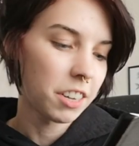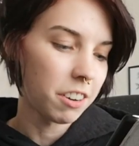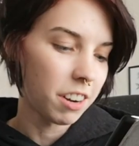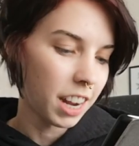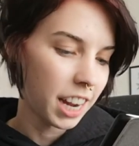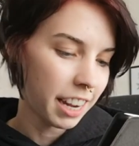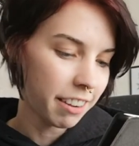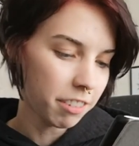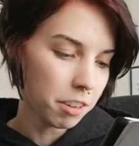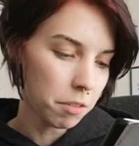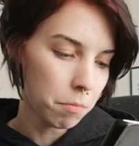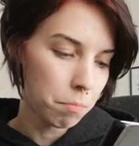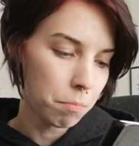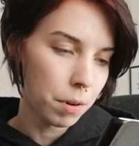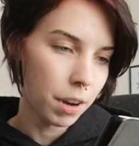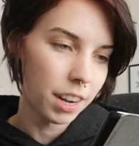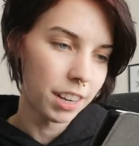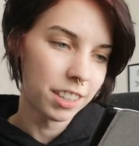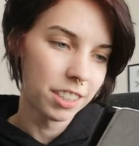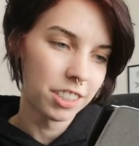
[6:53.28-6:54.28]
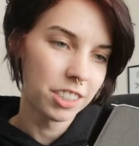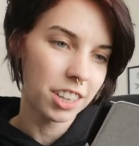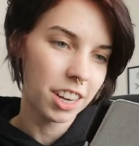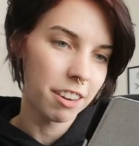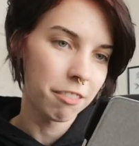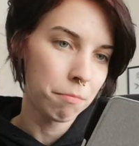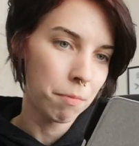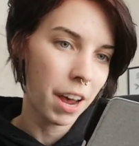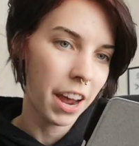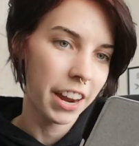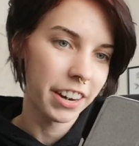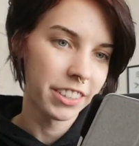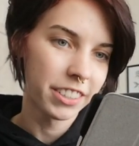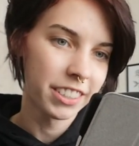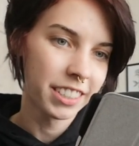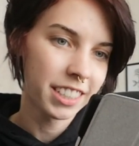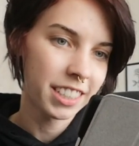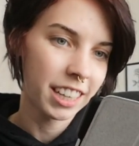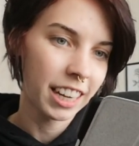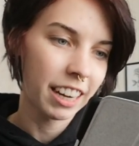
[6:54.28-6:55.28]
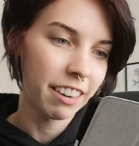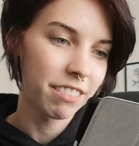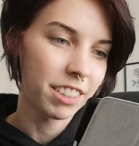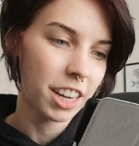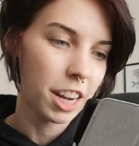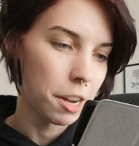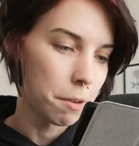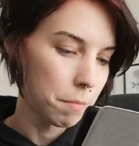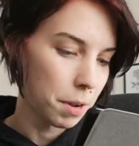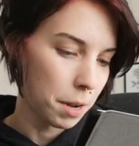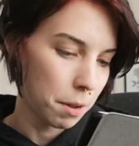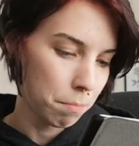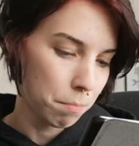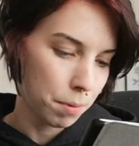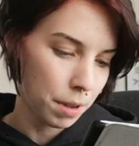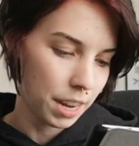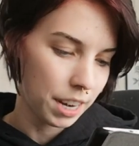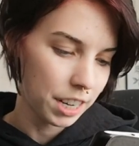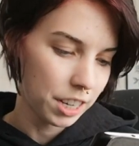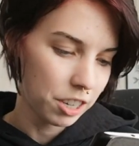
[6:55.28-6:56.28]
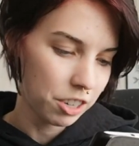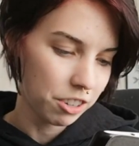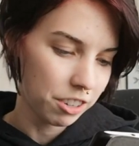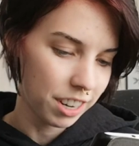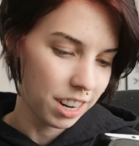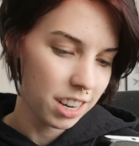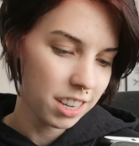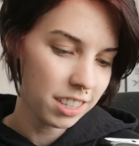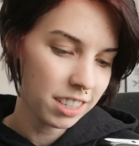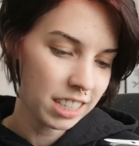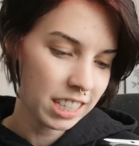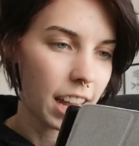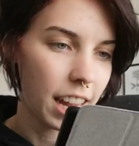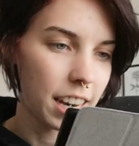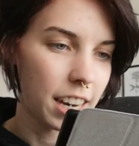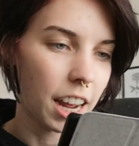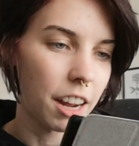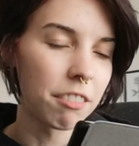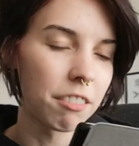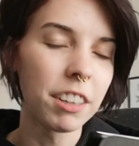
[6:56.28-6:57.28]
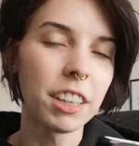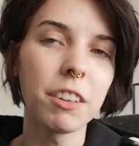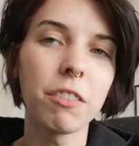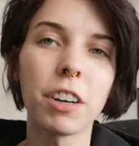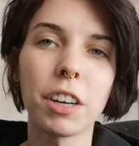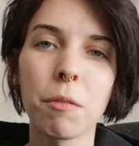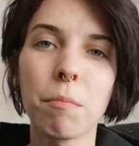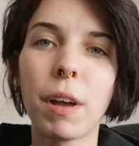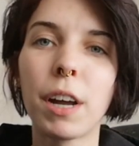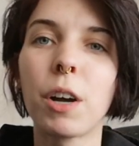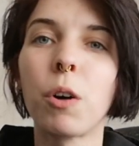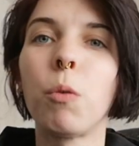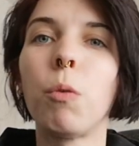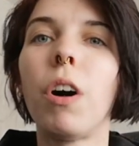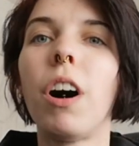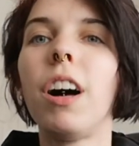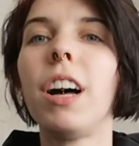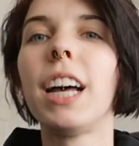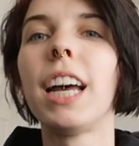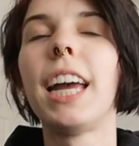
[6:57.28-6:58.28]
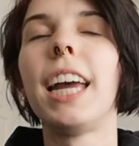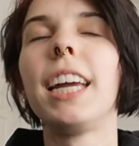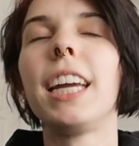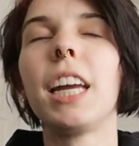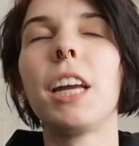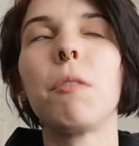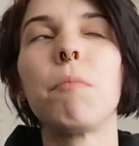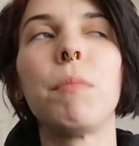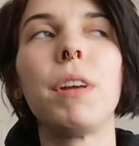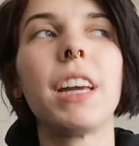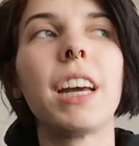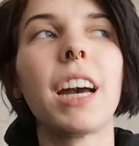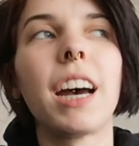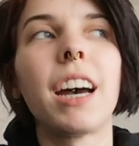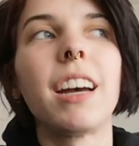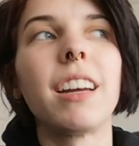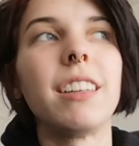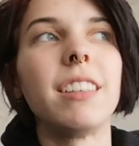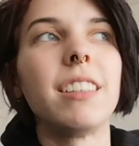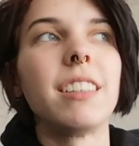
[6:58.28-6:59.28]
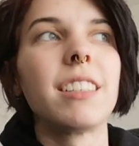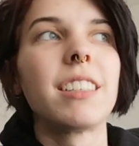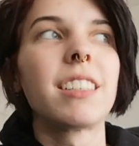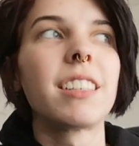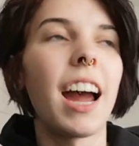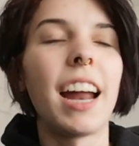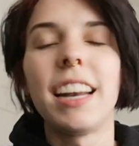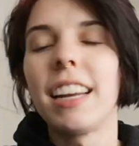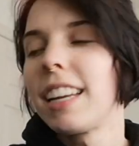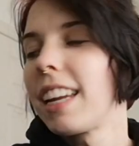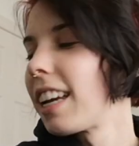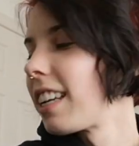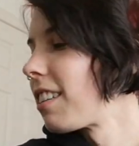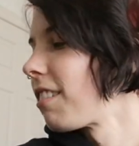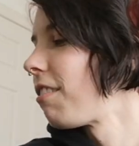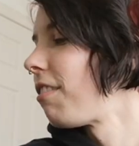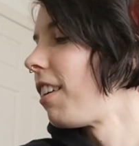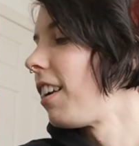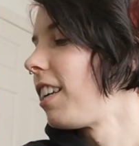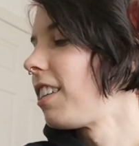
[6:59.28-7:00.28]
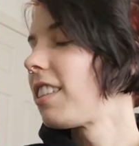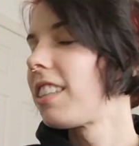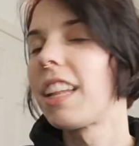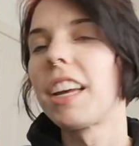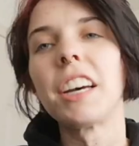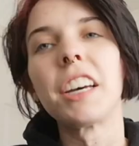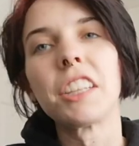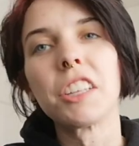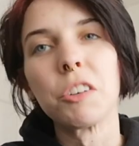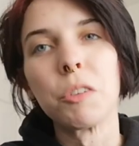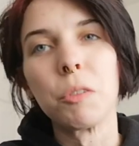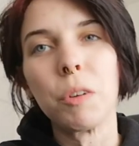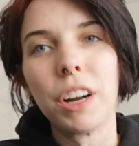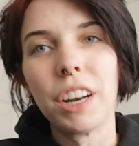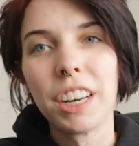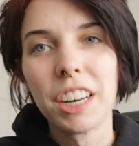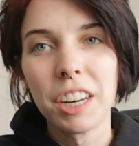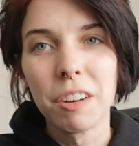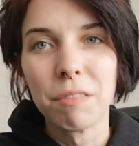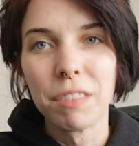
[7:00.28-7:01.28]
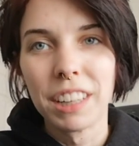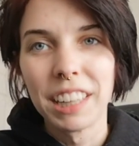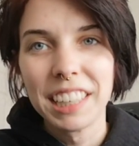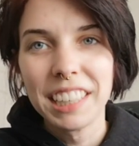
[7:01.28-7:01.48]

I have a bunch of patterns saved on my Pinterest, and I really want to make a wall hanging because I didn't get to finish the other one, and I'm really